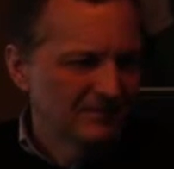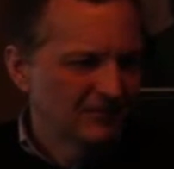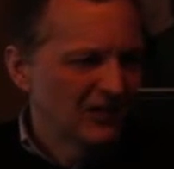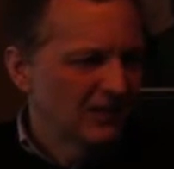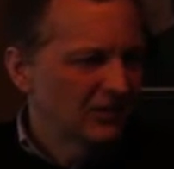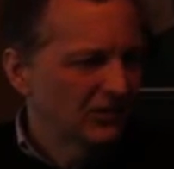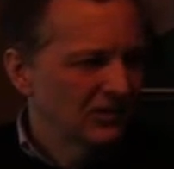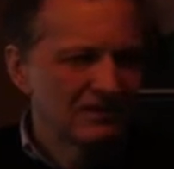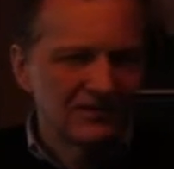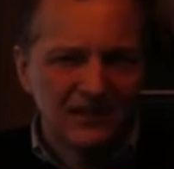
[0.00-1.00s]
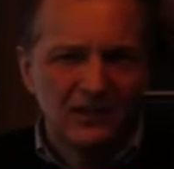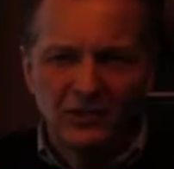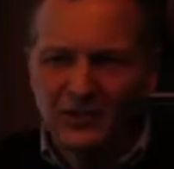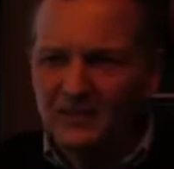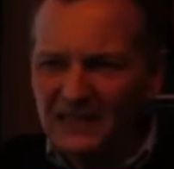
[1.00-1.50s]
resolution. You know,
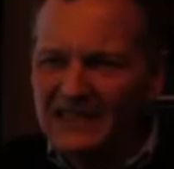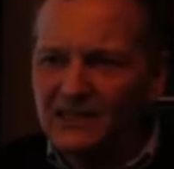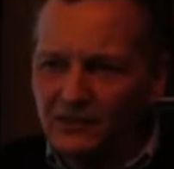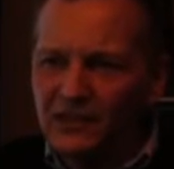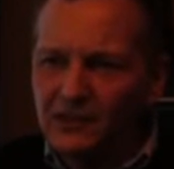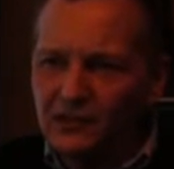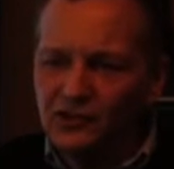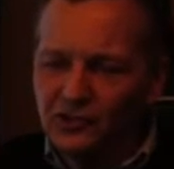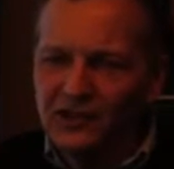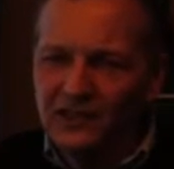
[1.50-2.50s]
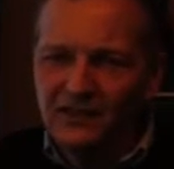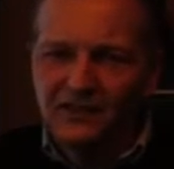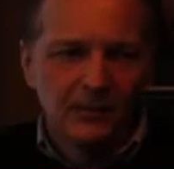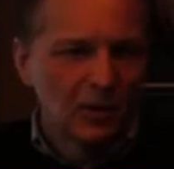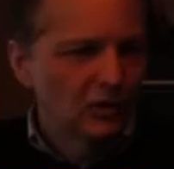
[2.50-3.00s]
you want some decent resolution so that if
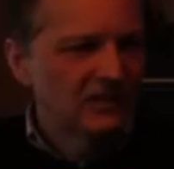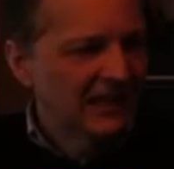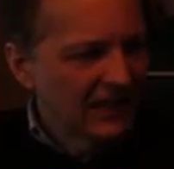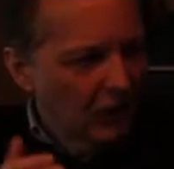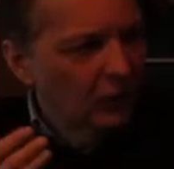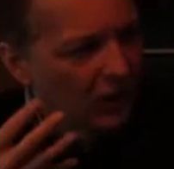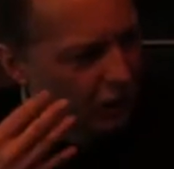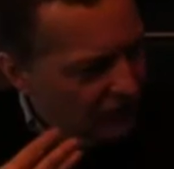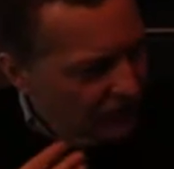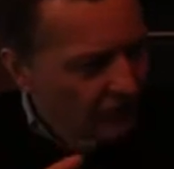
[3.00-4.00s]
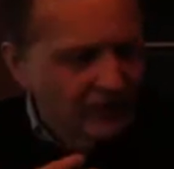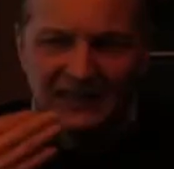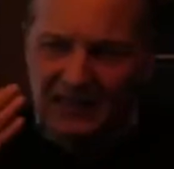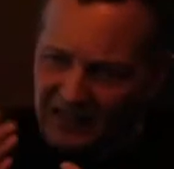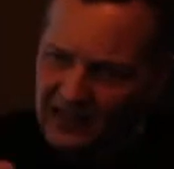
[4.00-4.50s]
someone looks, they can go closer
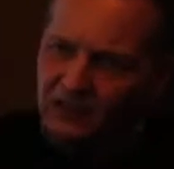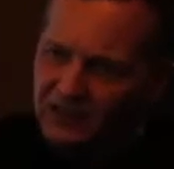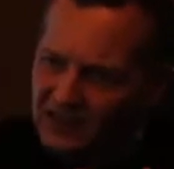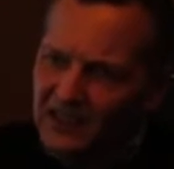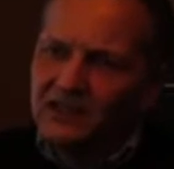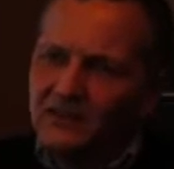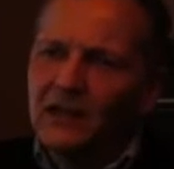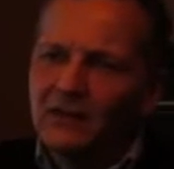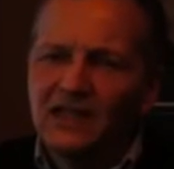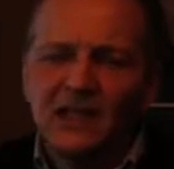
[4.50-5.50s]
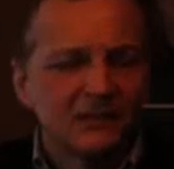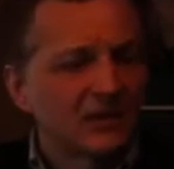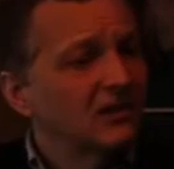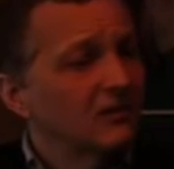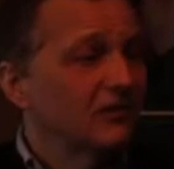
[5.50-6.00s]
and get a good sense of how,
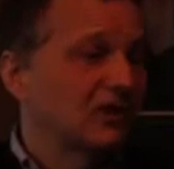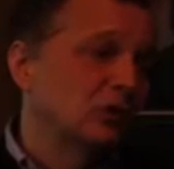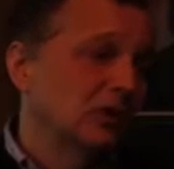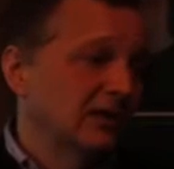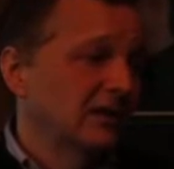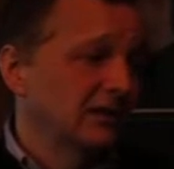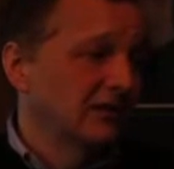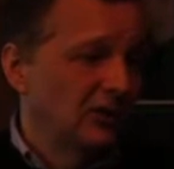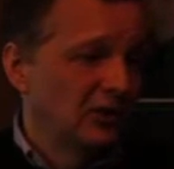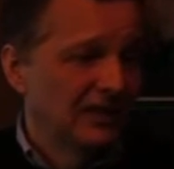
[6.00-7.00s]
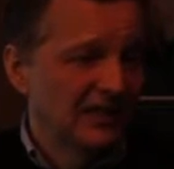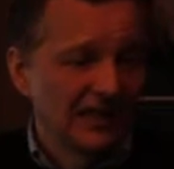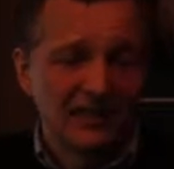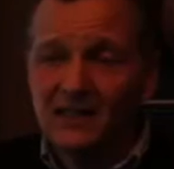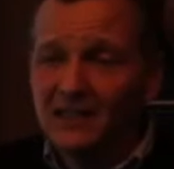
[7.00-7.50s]
especially for visual art, if you're doing
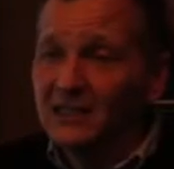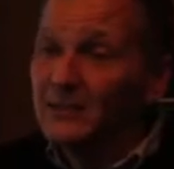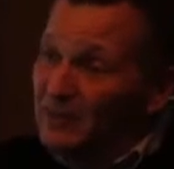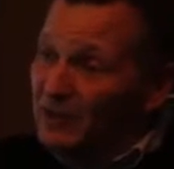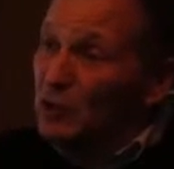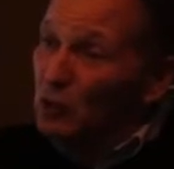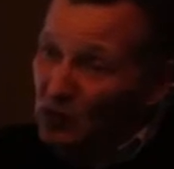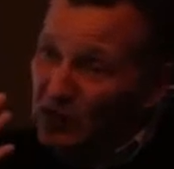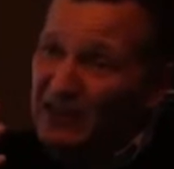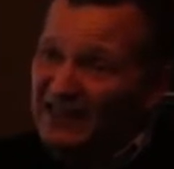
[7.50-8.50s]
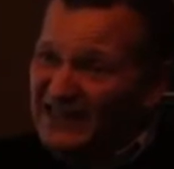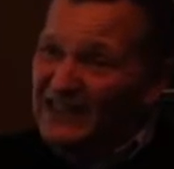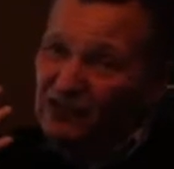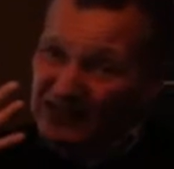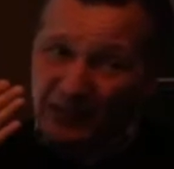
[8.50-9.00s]
that. So people do
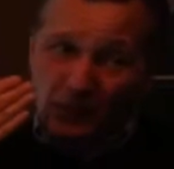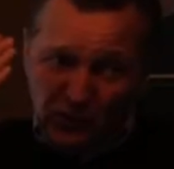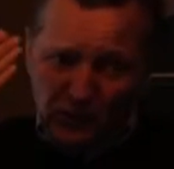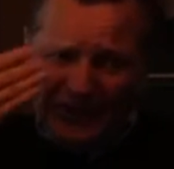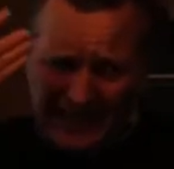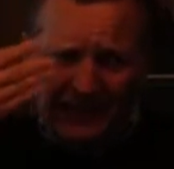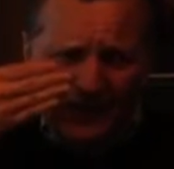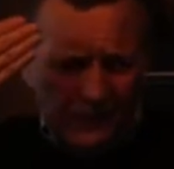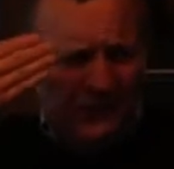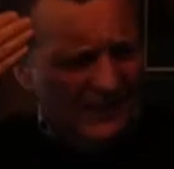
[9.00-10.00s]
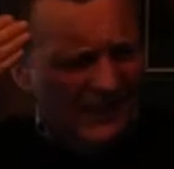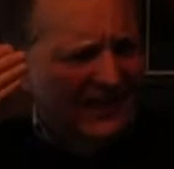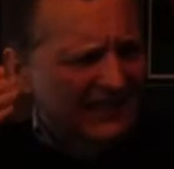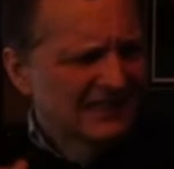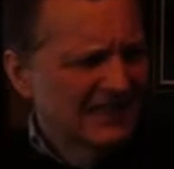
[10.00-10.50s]
assessor tend to want to get close to
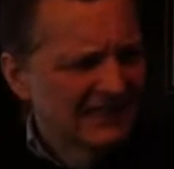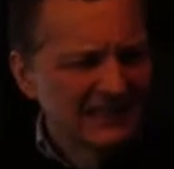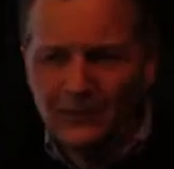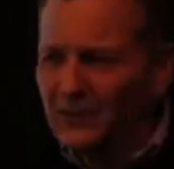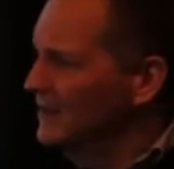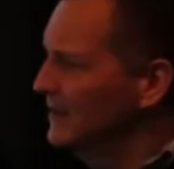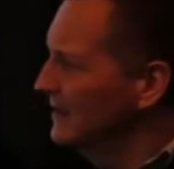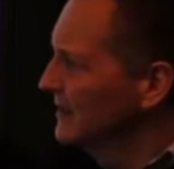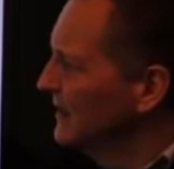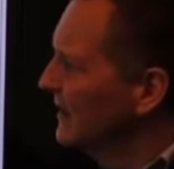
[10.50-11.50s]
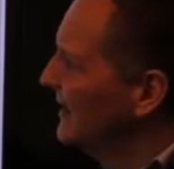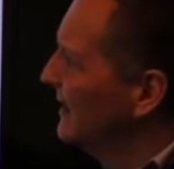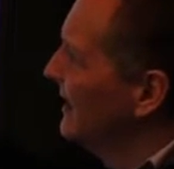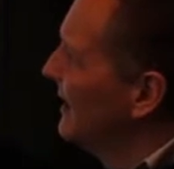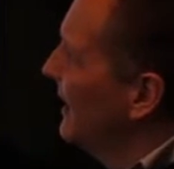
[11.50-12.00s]
kind of see what they
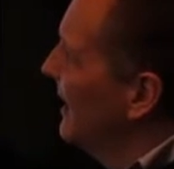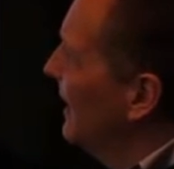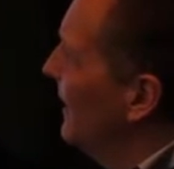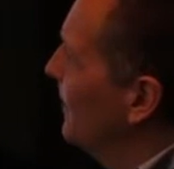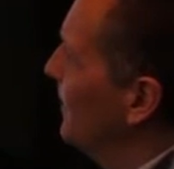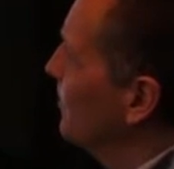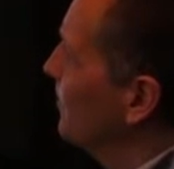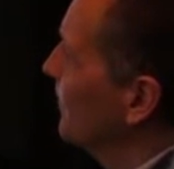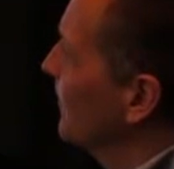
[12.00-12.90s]
do.